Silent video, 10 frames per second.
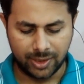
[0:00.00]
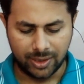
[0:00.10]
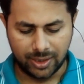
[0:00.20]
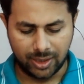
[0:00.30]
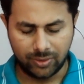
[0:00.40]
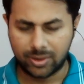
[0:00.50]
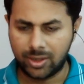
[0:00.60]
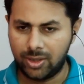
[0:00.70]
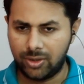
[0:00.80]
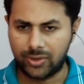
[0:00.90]
Now
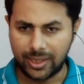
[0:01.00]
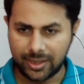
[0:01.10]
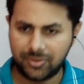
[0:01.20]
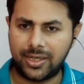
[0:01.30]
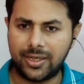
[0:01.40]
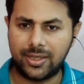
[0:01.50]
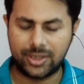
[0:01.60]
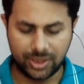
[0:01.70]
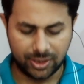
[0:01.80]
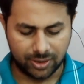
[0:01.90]
you can give that
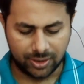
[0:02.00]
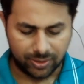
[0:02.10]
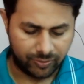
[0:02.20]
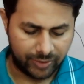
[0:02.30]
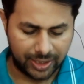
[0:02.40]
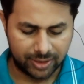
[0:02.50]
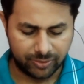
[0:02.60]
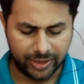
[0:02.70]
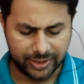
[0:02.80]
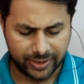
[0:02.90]
energy in various
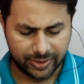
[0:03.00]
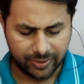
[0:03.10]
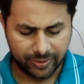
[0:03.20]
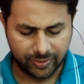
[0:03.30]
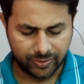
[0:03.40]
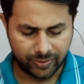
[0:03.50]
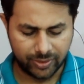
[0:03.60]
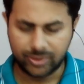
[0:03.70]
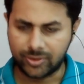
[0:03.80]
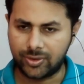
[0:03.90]
ways.
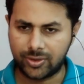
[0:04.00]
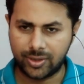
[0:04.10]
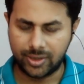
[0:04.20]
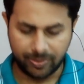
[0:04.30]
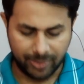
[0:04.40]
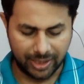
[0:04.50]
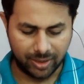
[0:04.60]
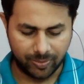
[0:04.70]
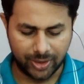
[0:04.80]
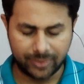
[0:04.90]
So depending
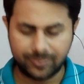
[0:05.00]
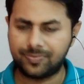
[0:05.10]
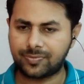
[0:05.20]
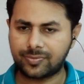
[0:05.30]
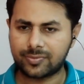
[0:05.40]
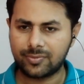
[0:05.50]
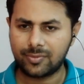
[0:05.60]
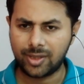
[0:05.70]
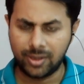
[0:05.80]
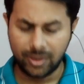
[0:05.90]
upon
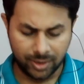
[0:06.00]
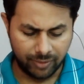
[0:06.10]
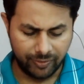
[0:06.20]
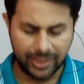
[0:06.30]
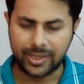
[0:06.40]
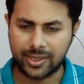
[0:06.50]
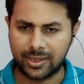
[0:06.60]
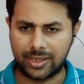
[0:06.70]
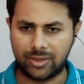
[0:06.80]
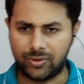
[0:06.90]
the way
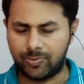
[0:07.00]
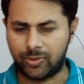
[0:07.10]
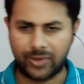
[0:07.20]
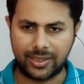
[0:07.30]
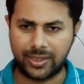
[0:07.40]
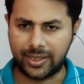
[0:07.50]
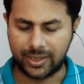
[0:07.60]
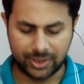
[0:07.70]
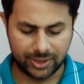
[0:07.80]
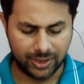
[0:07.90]
that you provide the
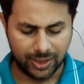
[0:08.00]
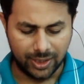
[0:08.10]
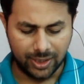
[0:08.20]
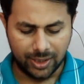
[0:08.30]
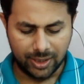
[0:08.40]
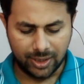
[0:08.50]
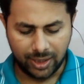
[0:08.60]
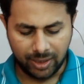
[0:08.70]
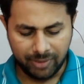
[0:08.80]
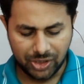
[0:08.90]
energy, the
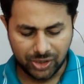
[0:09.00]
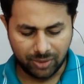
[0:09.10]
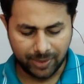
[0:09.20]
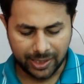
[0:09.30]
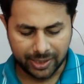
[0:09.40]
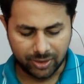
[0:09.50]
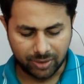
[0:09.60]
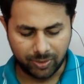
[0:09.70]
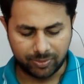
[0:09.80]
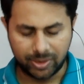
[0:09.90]
emission of electron
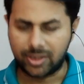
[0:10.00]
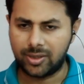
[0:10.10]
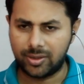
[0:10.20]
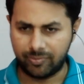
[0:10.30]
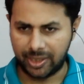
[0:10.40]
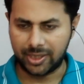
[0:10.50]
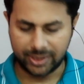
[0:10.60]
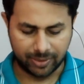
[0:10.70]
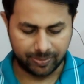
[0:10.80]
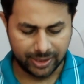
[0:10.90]
from the metal
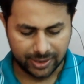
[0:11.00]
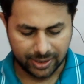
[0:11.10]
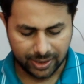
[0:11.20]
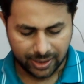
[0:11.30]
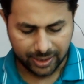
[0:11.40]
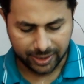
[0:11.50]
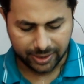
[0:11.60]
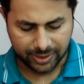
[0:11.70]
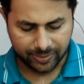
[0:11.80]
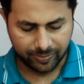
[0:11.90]
surface, it
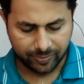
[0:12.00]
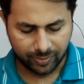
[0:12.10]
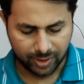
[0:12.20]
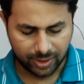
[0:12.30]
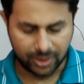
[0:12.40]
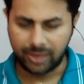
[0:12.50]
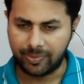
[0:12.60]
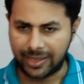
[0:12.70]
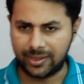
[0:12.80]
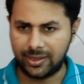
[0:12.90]
is
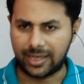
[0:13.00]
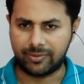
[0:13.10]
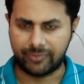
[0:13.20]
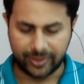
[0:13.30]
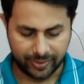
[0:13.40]
defined in that way.